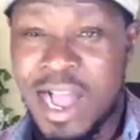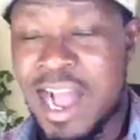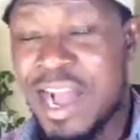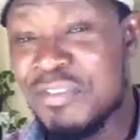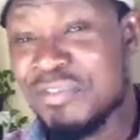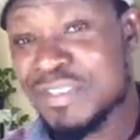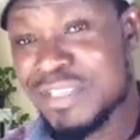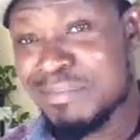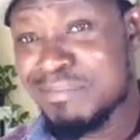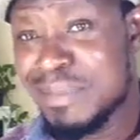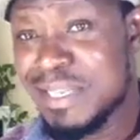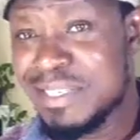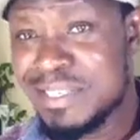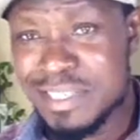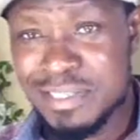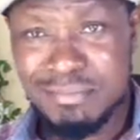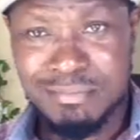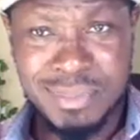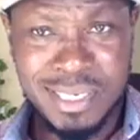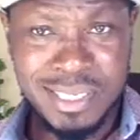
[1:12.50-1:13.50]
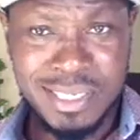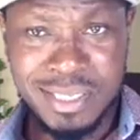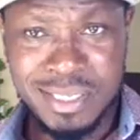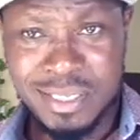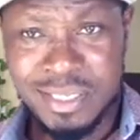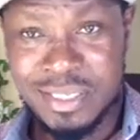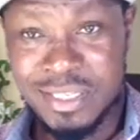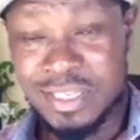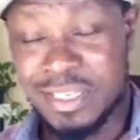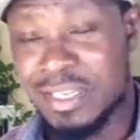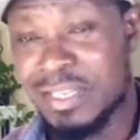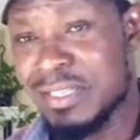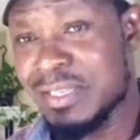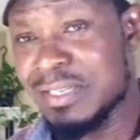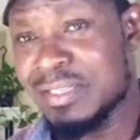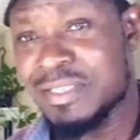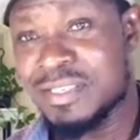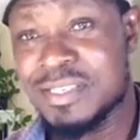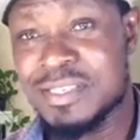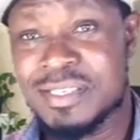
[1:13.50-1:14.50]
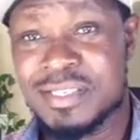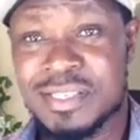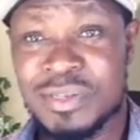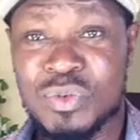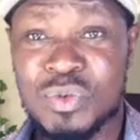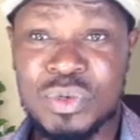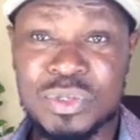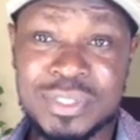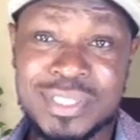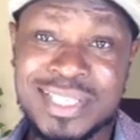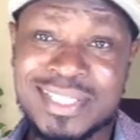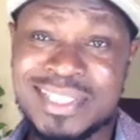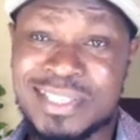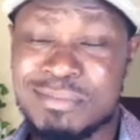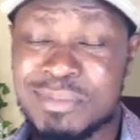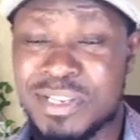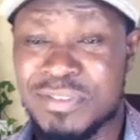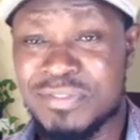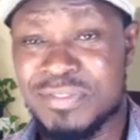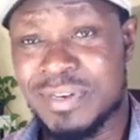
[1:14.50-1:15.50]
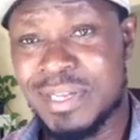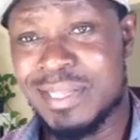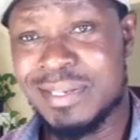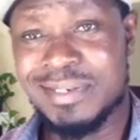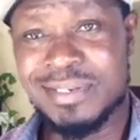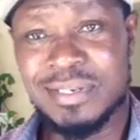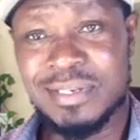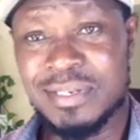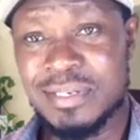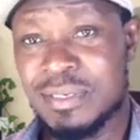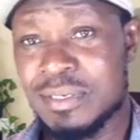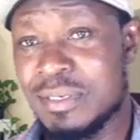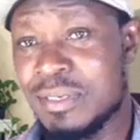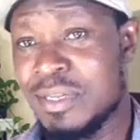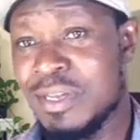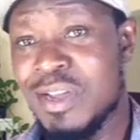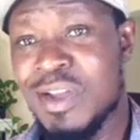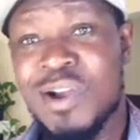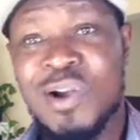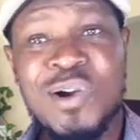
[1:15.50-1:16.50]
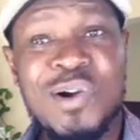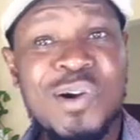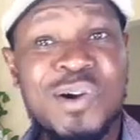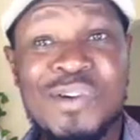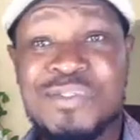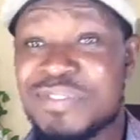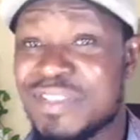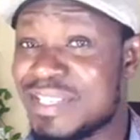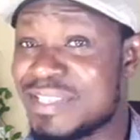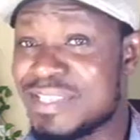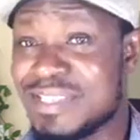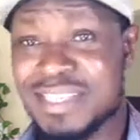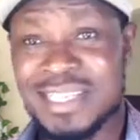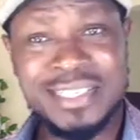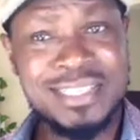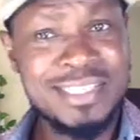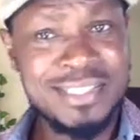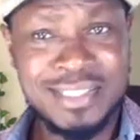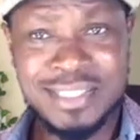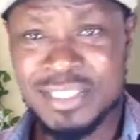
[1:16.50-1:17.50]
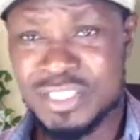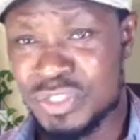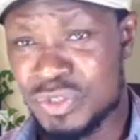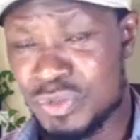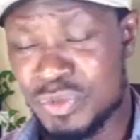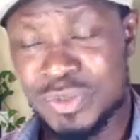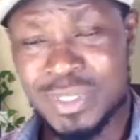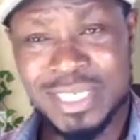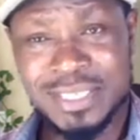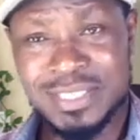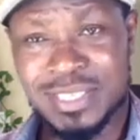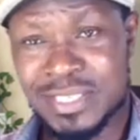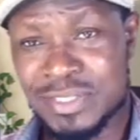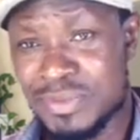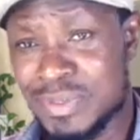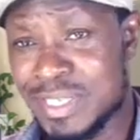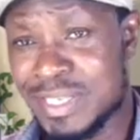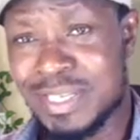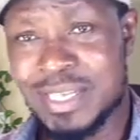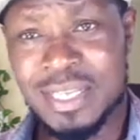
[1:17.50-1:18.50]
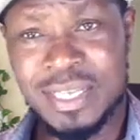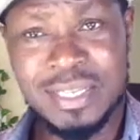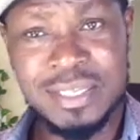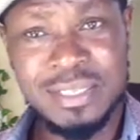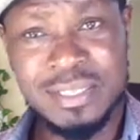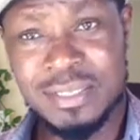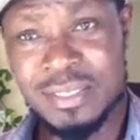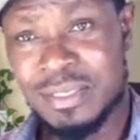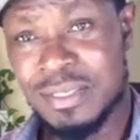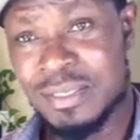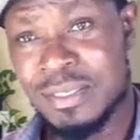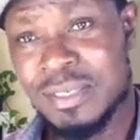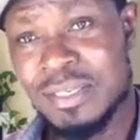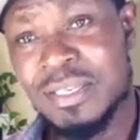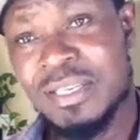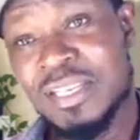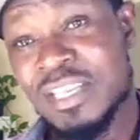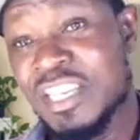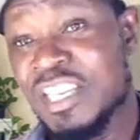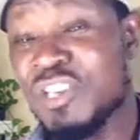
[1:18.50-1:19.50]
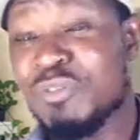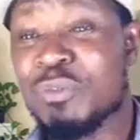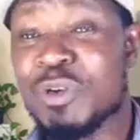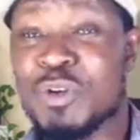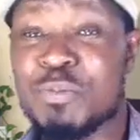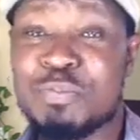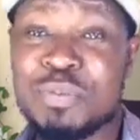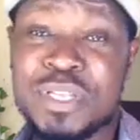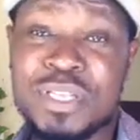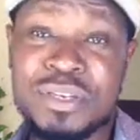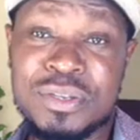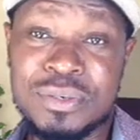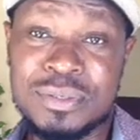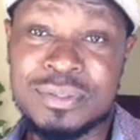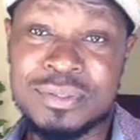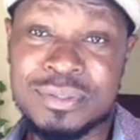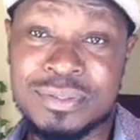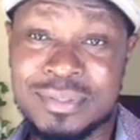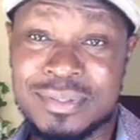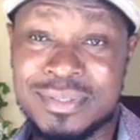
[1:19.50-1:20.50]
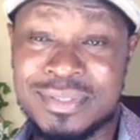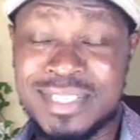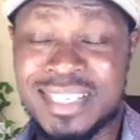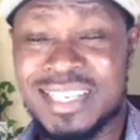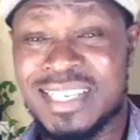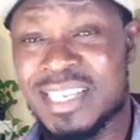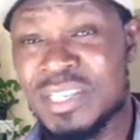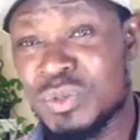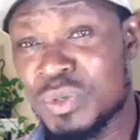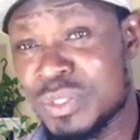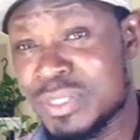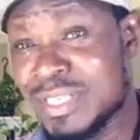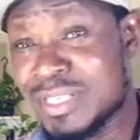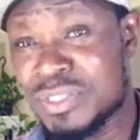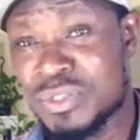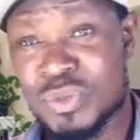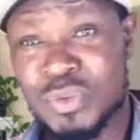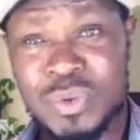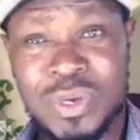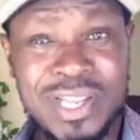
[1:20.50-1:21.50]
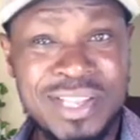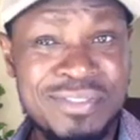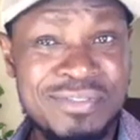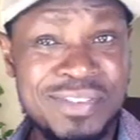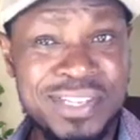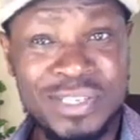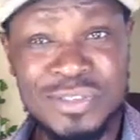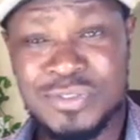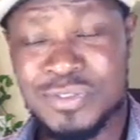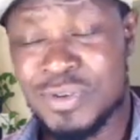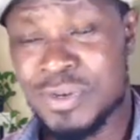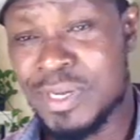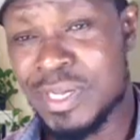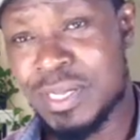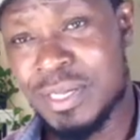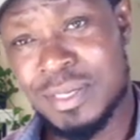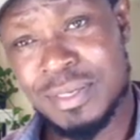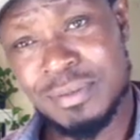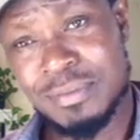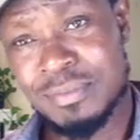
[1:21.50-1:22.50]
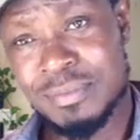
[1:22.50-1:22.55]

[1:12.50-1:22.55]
After meeting my Kenyan sister who was dating my friend, obviously I didn't think she stood a chance with the guy. In my opinion, the guy was just too high value for her.